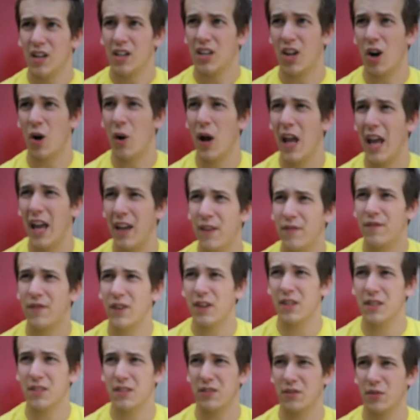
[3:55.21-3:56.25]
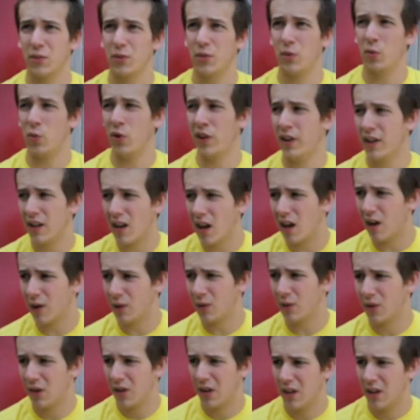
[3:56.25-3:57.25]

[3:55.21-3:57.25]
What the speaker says: go head first through the window,